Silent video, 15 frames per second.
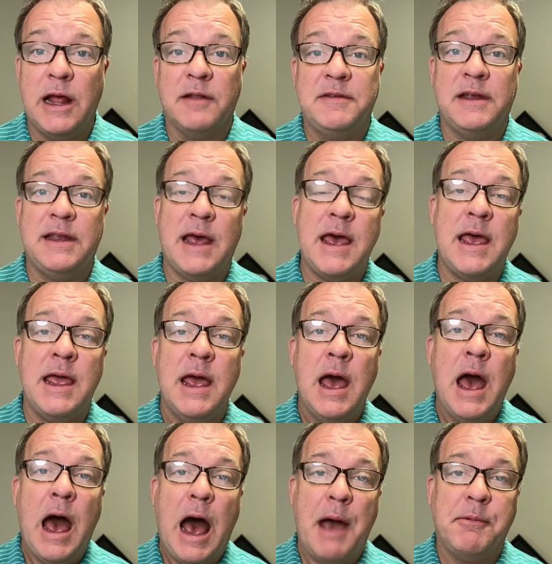Now today,
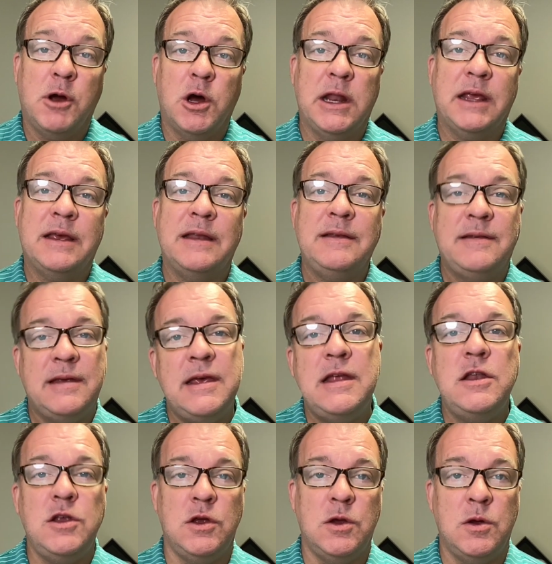I'm going to
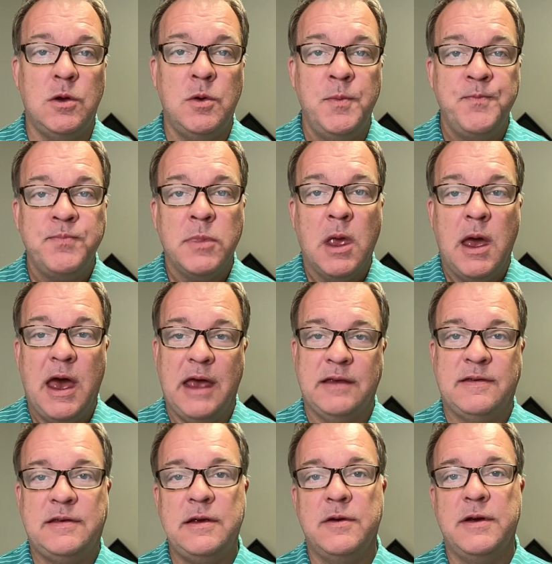continue a
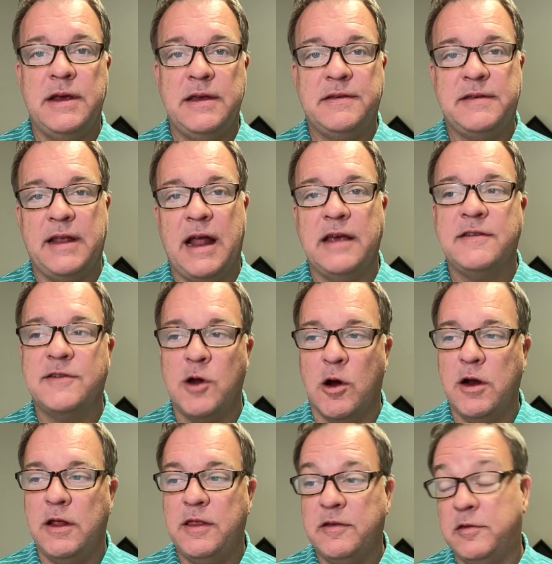series that I
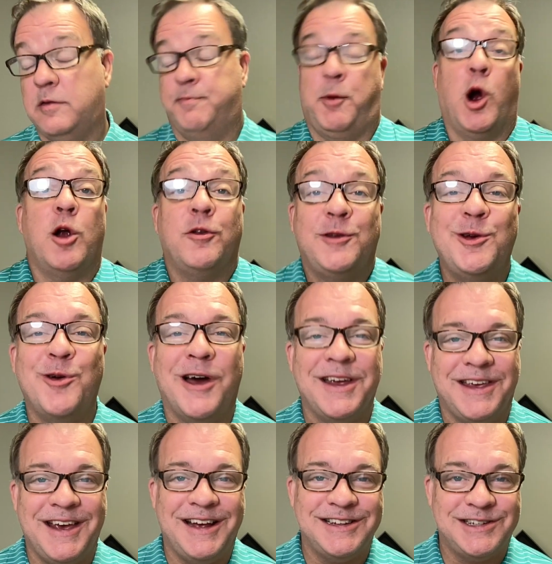started. This is part 2, I
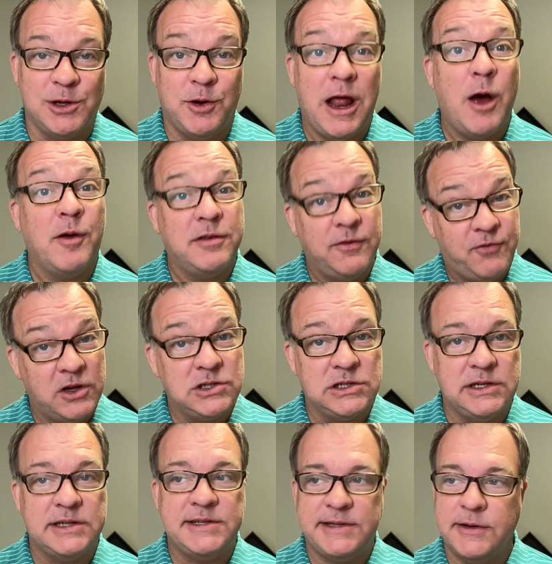guess, so now it's
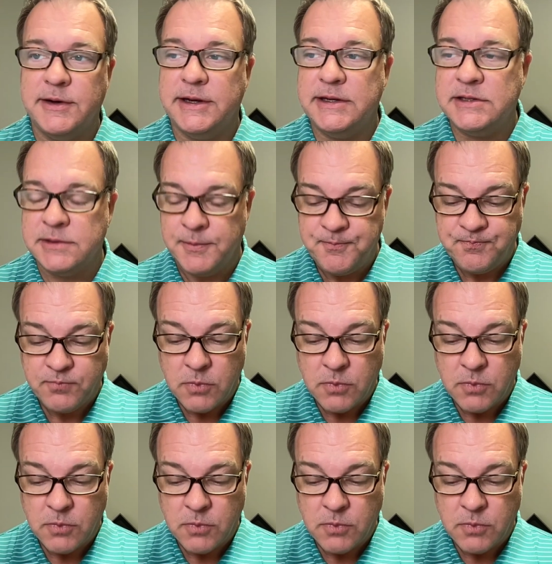officially a series